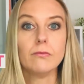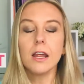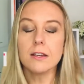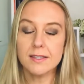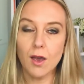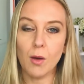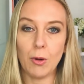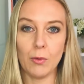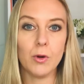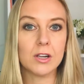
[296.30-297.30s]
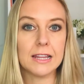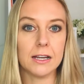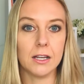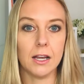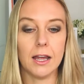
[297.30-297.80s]
example, what could
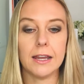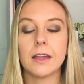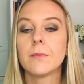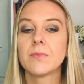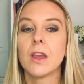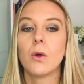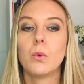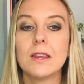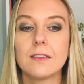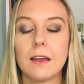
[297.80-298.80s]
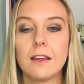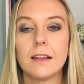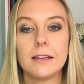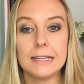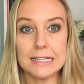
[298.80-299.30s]
that look like? With
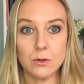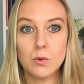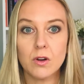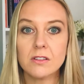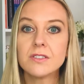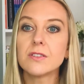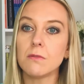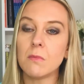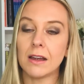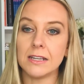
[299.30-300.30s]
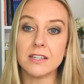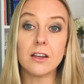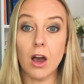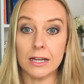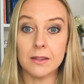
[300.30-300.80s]
little ones, you might need to
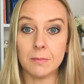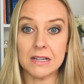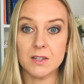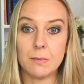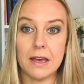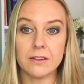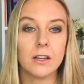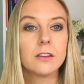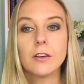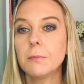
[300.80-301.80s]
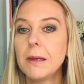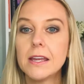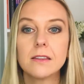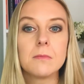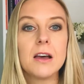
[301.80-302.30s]
guide them back to bed. Don't
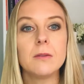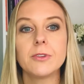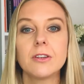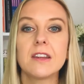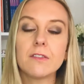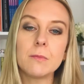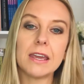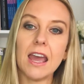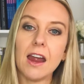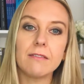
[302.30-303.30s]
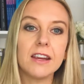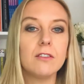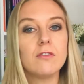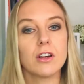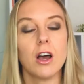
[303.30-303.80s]
pick them up, don't give them a carry
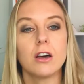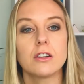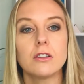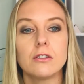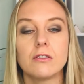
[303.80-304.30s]
or a cuddle